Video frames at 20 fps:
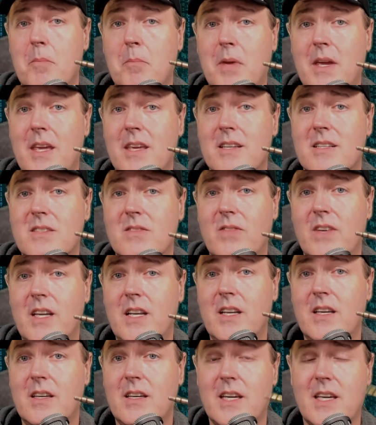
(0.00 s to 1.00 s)
PS
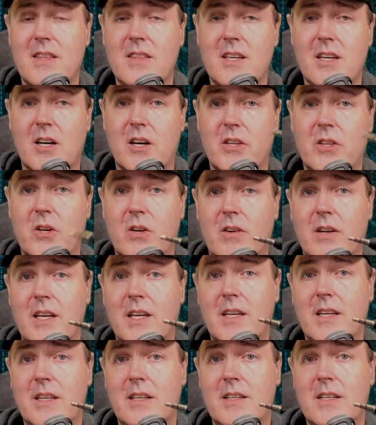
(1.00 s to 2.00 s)
Vita and the other
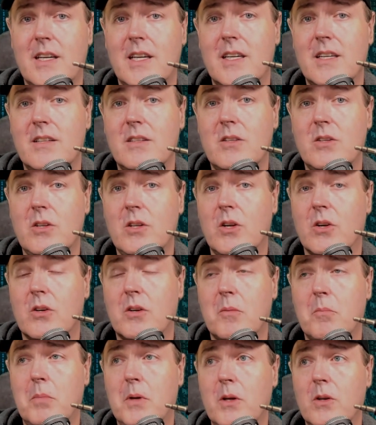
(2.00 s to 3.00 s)
end into your
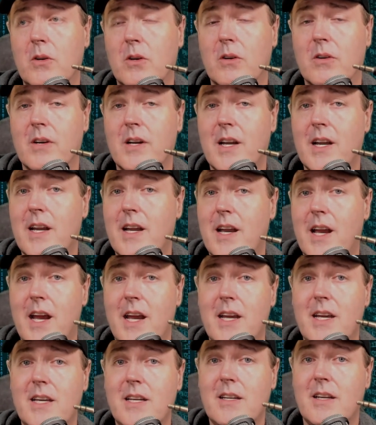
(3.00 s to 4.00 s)
computer,
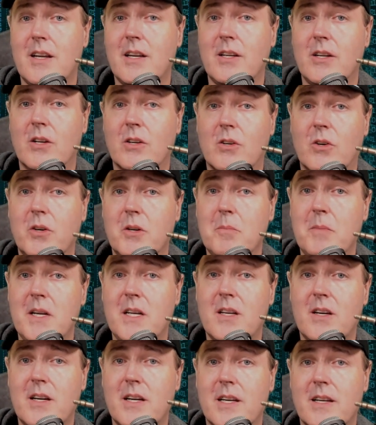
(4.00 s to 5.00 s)
and you're going to be
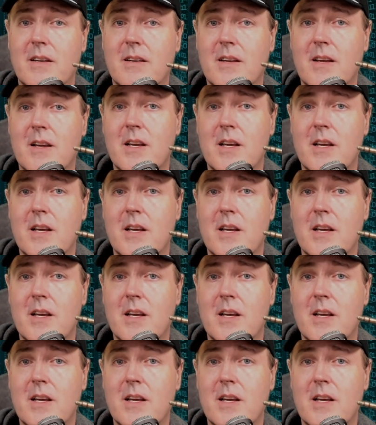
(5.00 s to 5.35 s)
done.